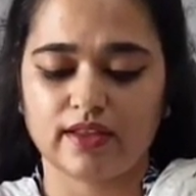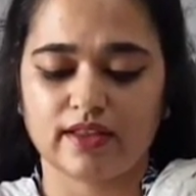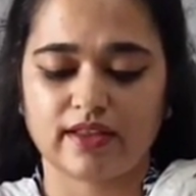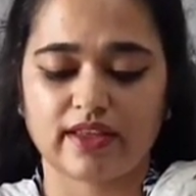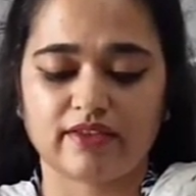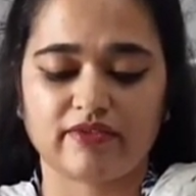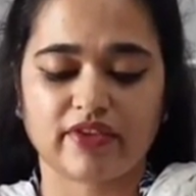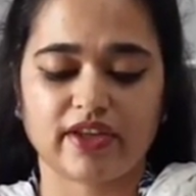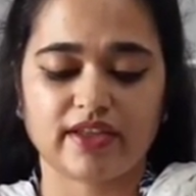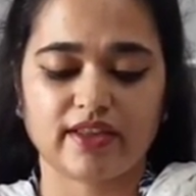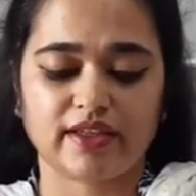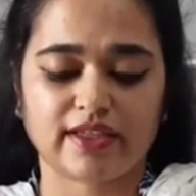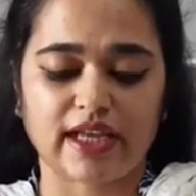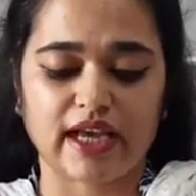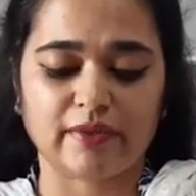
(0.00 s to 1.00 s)
Then when
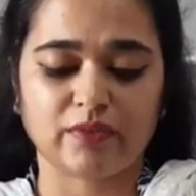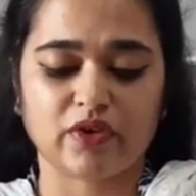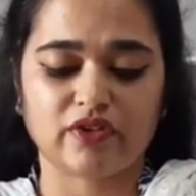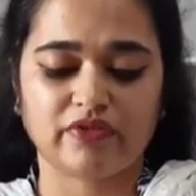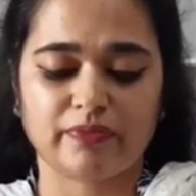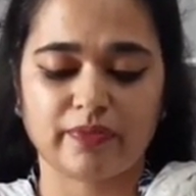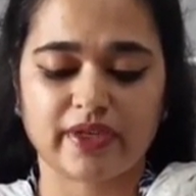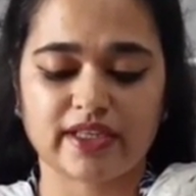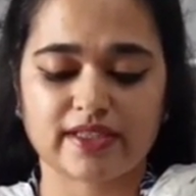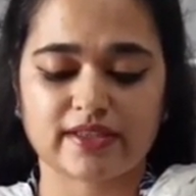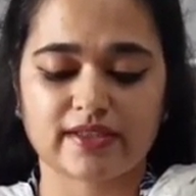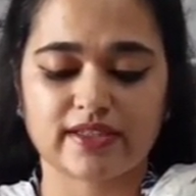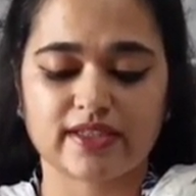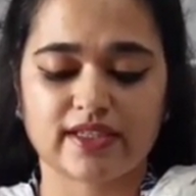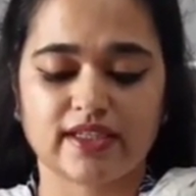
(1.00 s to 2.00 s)
the time of peace
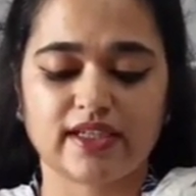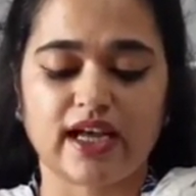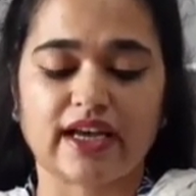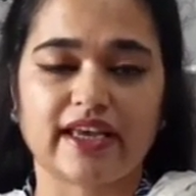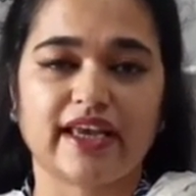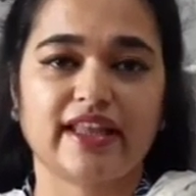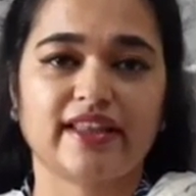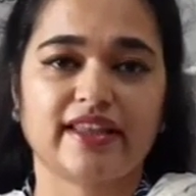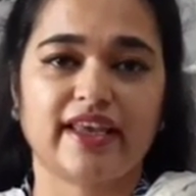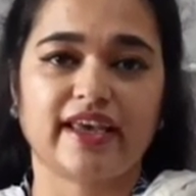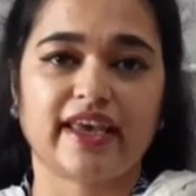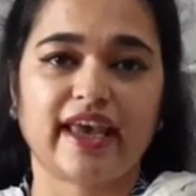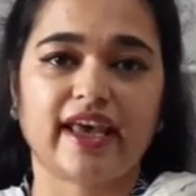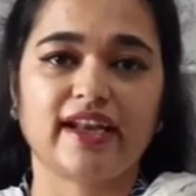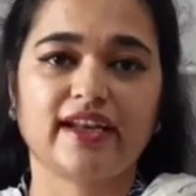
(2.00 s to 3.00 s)
returned, again they
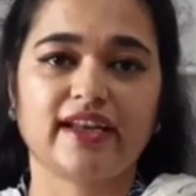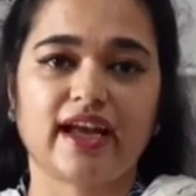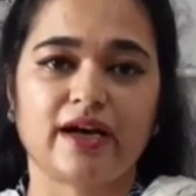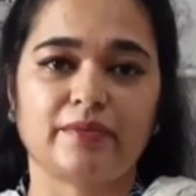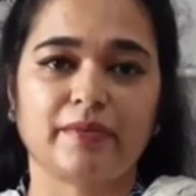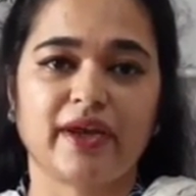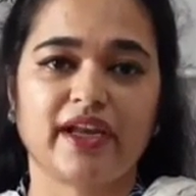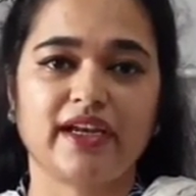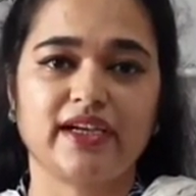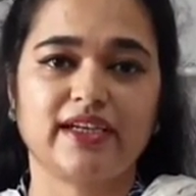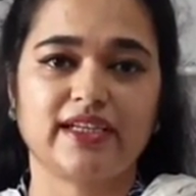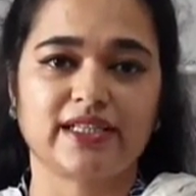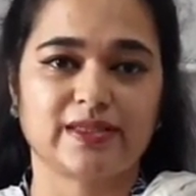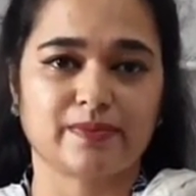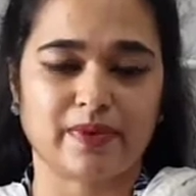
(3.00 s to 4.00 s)
can come
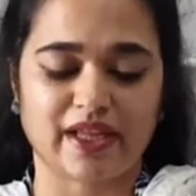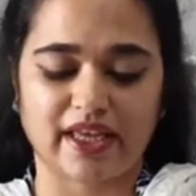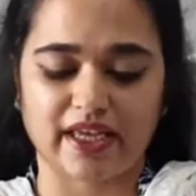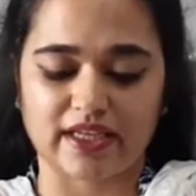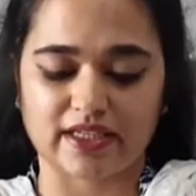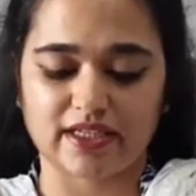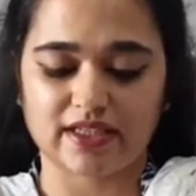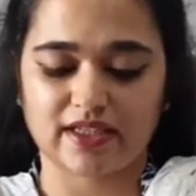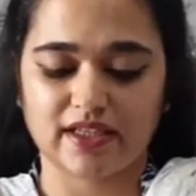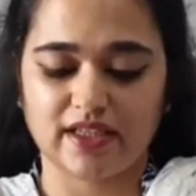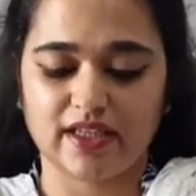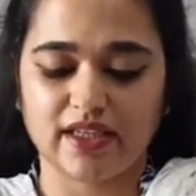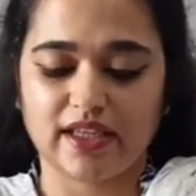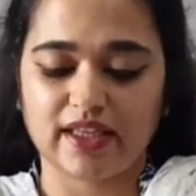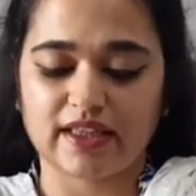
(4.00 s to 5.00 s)
and display it.
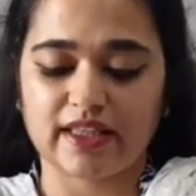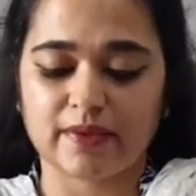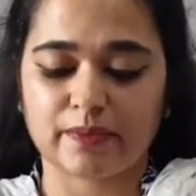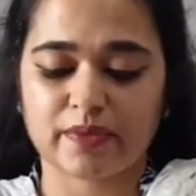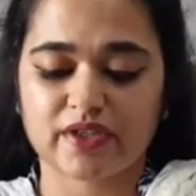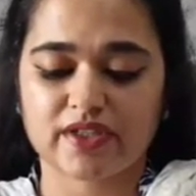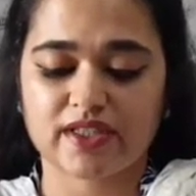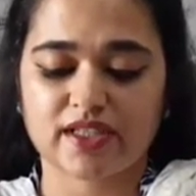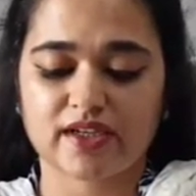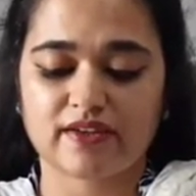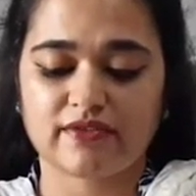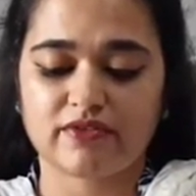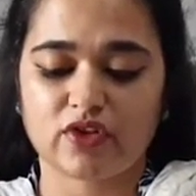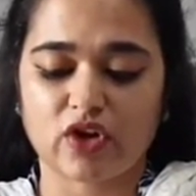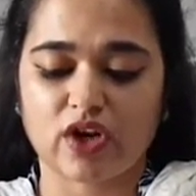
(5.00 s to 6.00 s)
They
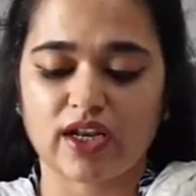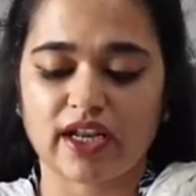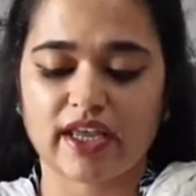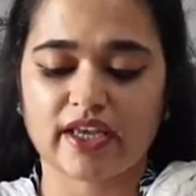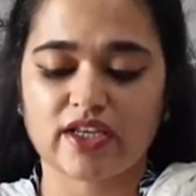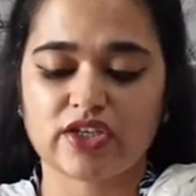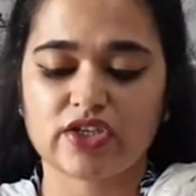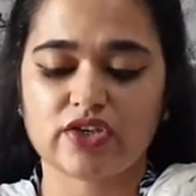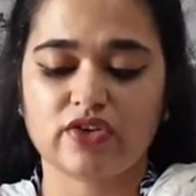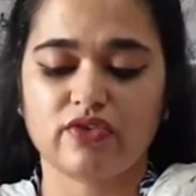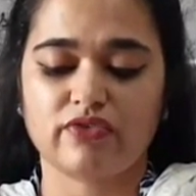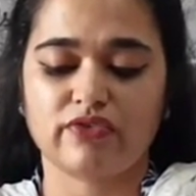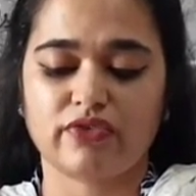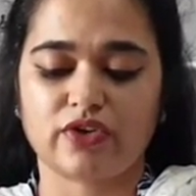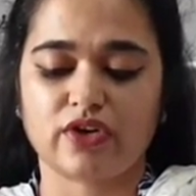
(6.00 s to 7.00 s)
preserve knowledge
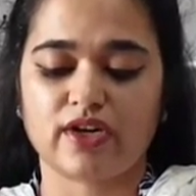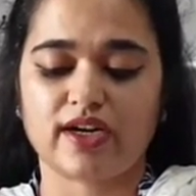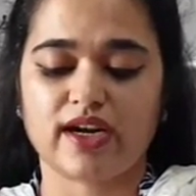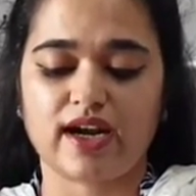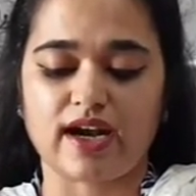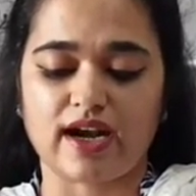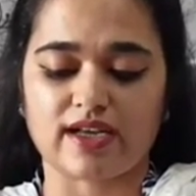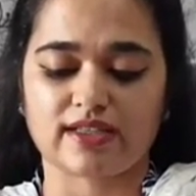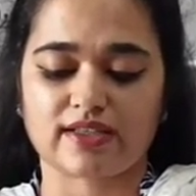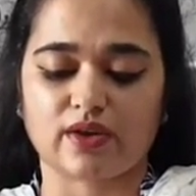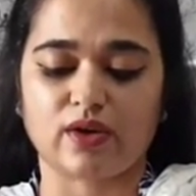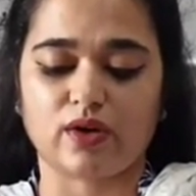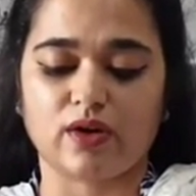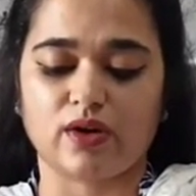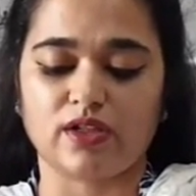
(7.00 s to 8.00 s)
for us
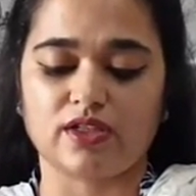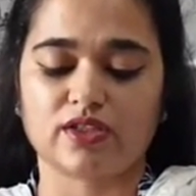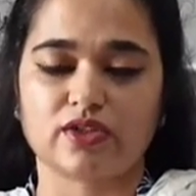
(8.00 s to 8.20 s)
all.